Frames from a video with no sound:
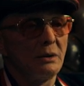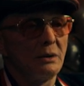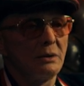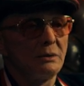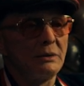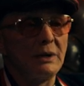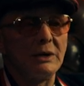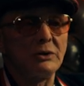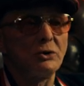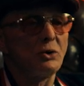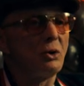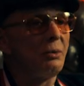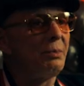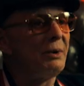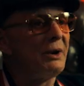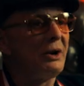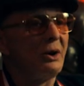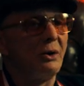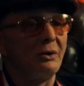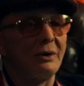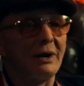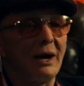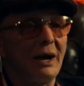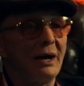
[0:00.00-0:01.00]
that you'll be
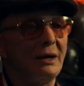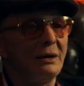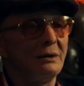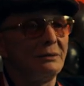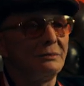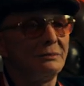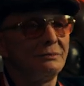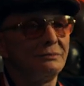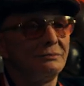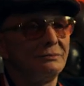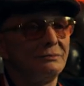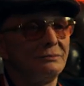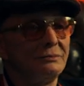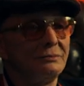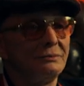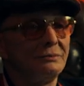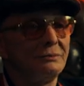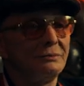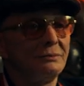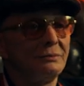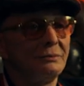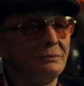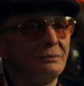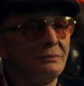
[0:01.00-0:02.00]
okay.
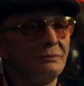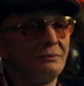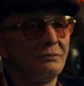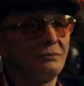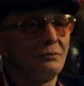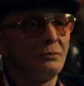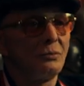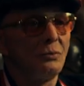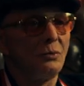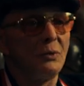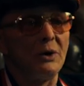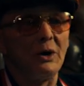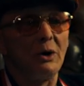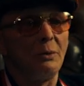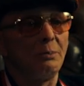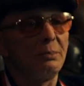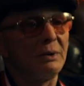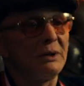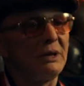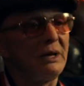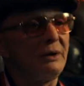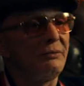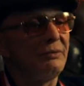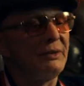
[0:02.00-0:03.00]
We don't
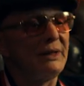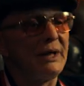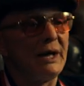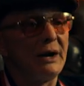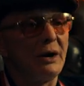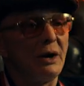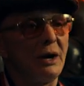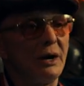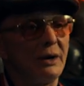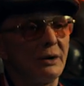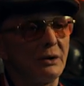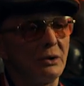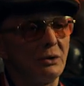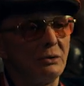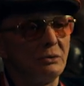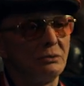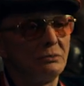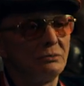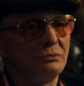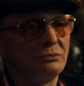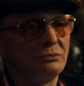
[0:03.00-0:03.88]
believe in that article.